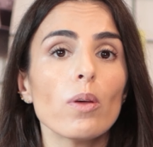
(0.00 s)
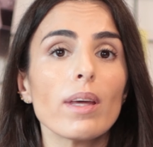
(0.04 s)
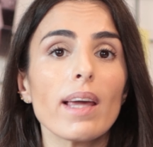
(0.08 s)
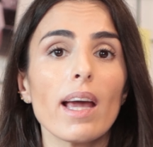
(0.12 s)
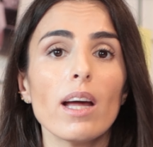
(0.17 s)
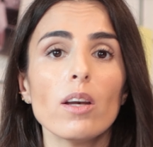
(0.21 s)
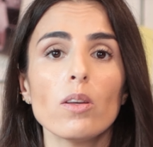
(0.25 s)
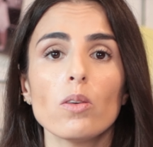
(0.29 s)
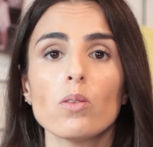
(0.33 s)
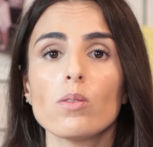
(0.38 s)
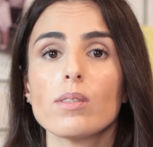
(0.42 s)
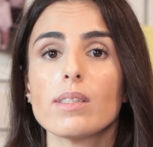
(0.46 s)
you
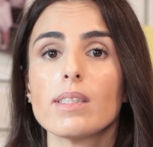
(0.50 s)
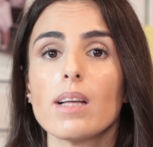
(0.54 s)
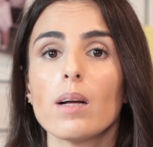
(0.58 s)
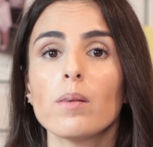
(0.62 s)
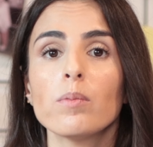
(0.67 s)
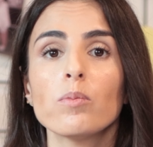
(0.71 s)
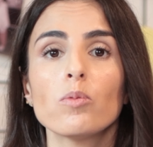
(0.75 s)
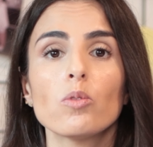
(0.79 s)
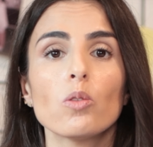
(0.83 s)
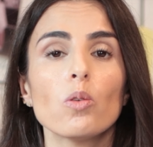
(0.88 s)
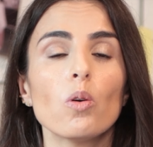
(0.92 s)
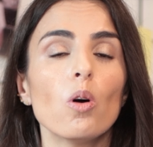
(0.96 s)
can use
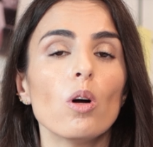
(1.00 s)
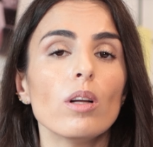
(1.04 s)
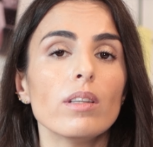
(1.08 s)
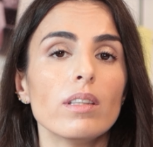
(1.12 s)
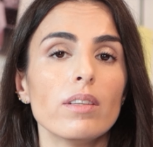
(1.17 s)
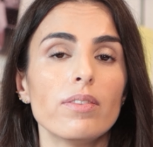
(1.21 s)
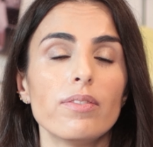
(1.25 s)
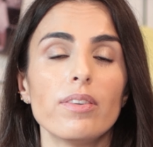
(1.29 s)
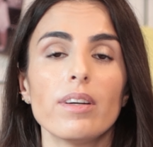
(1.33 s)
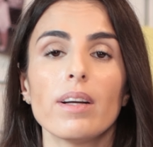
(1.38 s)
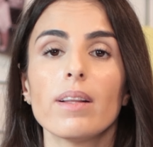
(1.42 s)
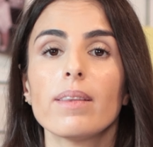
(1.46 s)
them to all
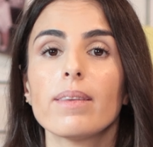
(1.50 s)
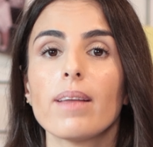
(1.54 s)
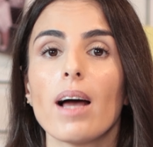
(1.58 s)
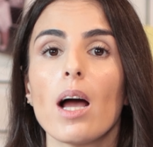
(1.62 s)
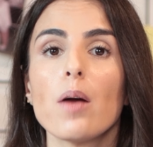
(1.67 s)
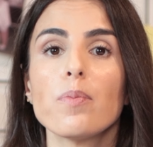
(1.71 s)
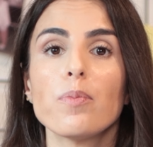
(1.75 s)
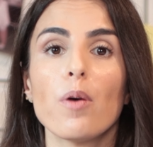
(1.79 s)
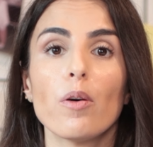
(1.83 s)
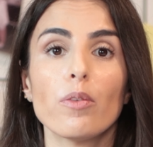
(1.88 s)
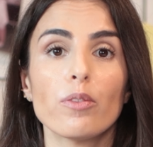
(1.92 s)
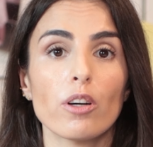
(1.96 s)
different
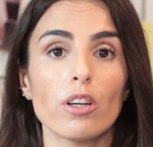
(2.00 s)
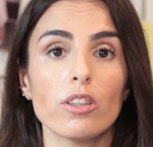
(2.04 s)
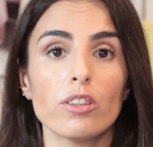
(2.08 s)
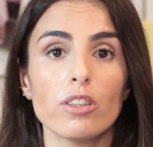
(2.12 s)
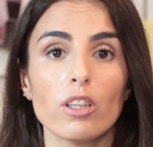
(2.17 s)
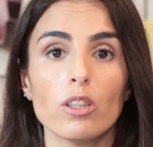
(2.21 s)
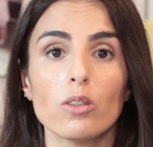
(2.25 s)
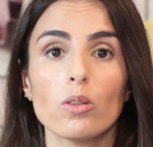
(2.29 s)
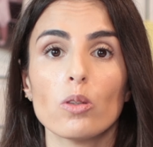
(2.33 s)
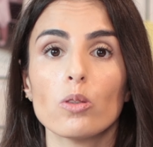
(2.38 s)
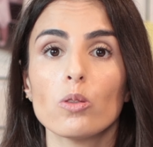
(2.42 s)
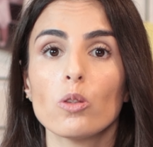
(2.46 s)
type of
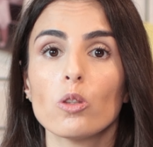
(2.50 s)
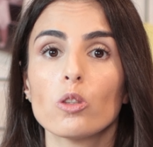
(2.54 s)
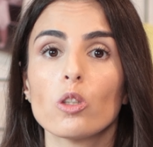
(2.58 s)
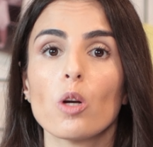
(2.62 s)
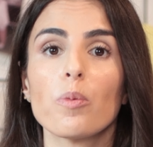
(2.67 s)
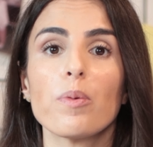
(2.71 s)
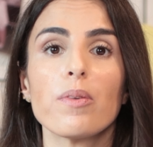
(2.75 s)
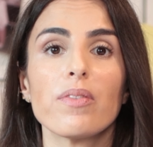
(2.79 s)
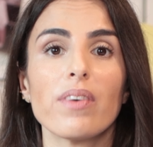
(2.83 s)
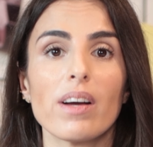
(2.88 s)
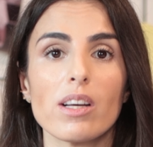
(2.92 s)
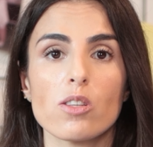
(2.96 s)
content on your
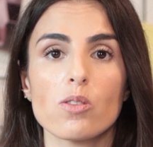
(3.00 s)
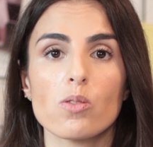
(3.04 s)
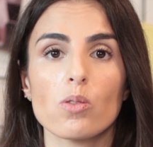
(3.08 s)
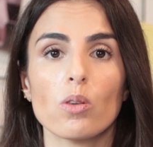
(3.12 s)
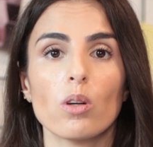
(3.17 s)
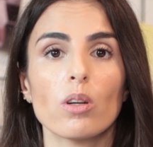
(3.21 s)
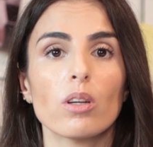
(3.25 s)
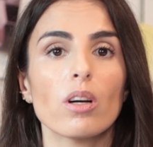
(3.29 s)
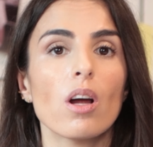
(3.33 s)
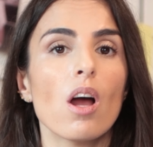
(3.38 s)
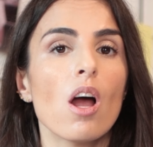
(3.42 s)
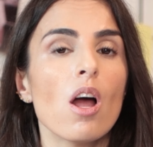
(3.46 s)
Shopify
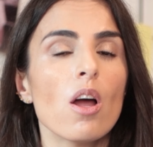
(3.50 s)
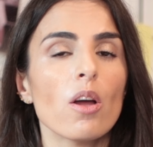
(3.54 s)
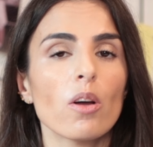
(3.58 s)
store,